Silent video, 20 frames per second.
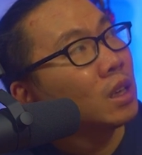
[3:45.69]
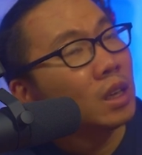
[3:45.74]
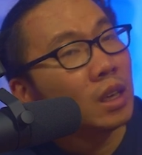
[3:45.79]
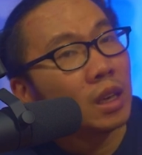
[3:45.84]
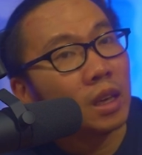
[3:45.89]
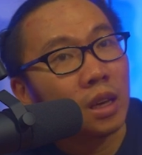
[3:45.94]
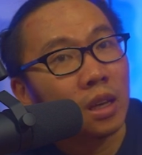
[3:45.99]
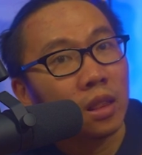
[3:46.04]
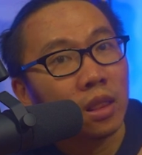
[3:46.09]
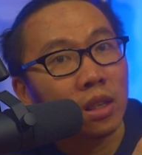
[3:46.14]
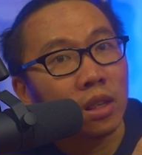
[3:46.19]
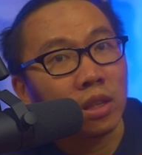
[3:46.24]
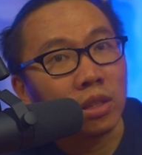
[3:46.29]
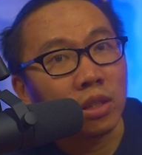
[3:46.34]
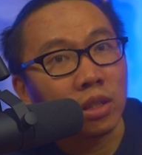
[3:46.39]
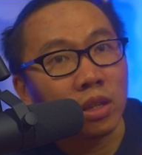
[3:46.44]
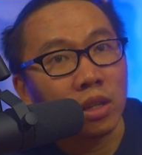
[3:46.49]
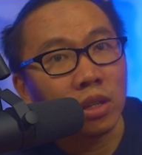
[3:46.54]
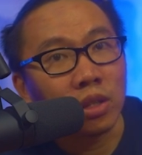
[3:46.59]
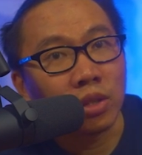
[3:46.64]
And
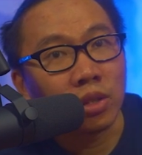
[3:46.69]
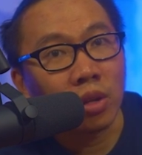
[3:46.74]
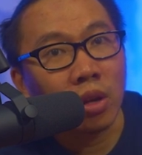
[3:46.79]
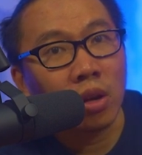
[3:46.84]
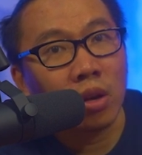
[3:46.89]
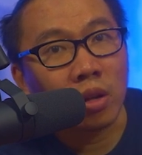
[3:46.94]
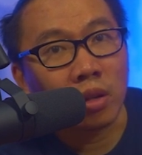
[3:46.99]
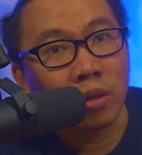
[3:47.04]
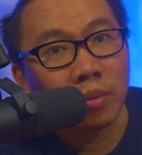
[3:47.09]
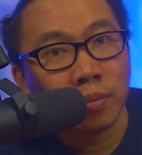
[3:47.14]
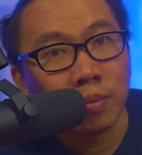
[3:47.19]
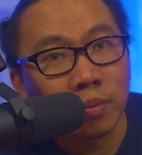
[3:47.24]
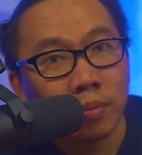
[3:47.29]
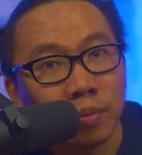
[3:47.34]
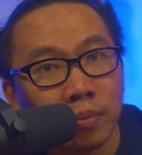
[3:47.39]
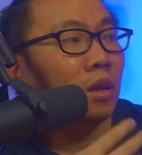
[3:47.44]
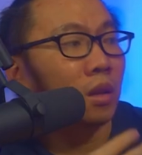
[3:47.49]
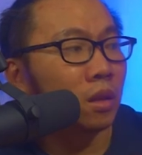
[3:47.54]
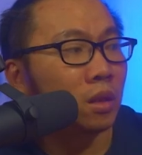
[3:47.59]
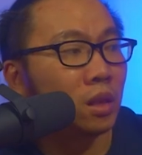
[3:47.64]
this is on.
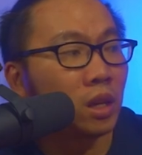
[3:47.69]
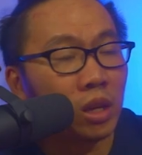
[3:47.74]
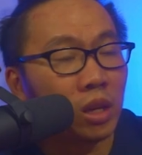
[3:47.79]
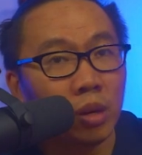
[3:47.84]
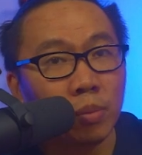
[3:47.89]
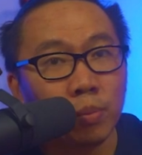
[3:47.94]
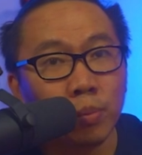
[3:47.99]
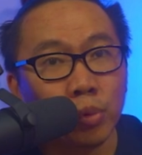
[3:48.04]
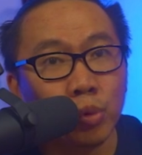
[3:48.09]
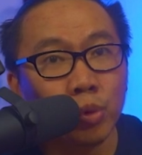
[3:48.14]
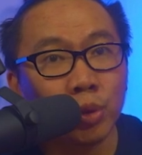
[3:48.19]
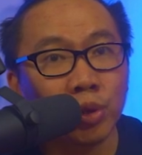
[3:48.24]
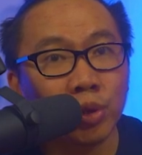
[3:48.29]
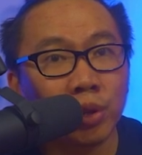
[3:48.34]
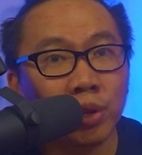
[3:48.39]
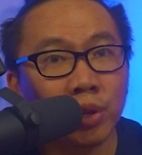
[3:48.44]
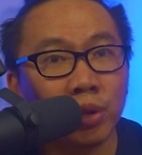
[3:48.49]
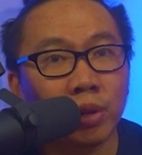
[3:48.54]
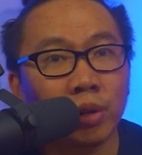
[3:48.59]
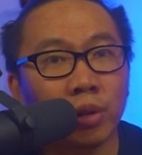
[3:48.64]
The
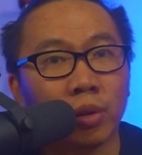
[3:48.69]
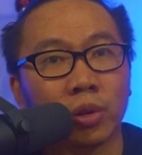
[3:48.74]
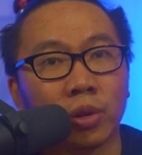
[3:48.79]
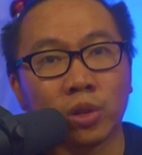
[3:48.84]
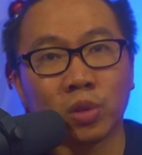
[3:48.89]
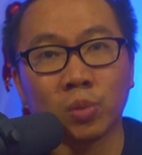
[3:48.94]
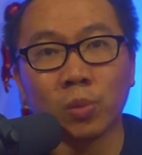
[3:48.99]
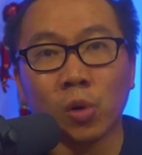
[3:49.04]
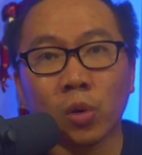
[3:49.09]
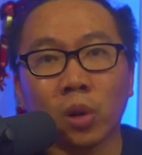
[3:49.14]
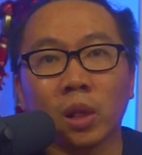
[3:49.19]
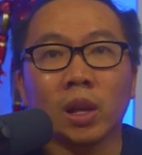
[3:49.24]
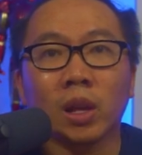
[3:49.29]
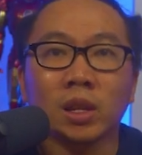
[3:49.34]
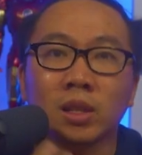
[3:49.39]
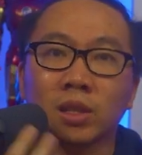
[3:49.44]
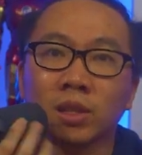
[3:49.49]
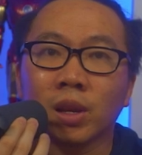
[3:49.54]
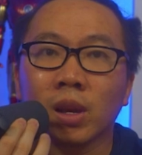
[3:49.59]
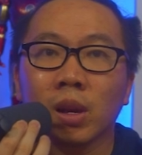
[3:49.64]
booster or smoke
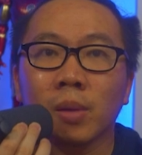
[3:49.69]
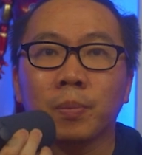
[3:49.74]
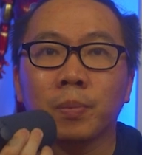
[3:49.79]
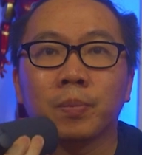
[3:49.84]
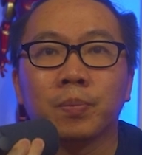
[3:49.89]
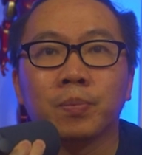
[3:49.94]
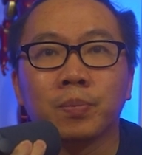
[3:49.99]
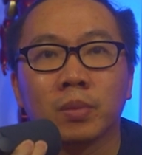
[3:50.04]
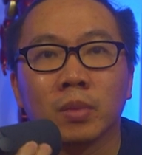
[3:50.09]
lights up.